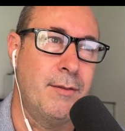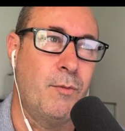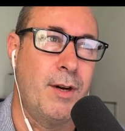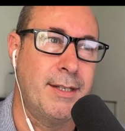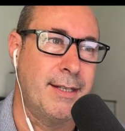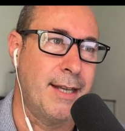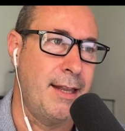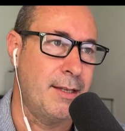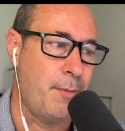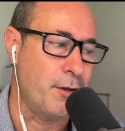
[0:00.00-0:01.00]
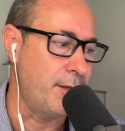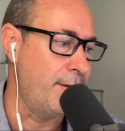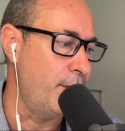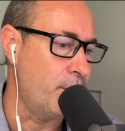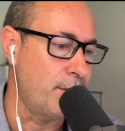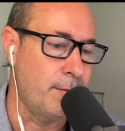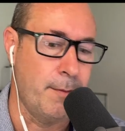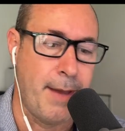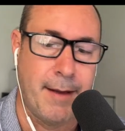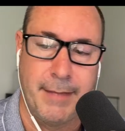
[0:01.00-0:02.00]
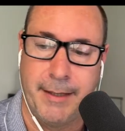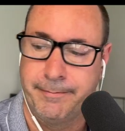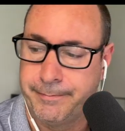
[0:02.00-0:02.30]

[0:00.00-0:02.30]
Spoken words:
and what does it say that's positive and awesome about me.